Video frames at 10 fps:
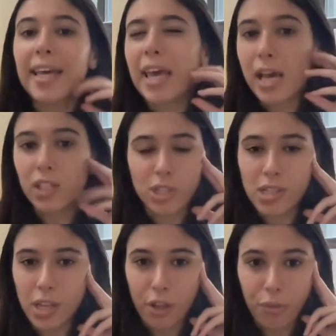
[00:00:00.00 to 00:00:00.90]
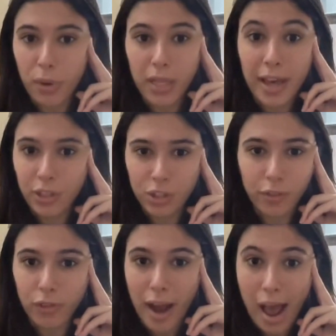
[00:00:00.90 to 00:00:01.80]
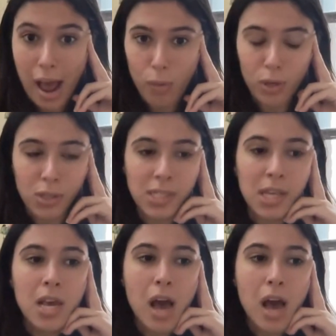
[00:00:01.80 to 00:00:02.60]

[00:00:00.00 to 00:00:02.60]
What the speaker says: I can't just sit through a lecture for hours.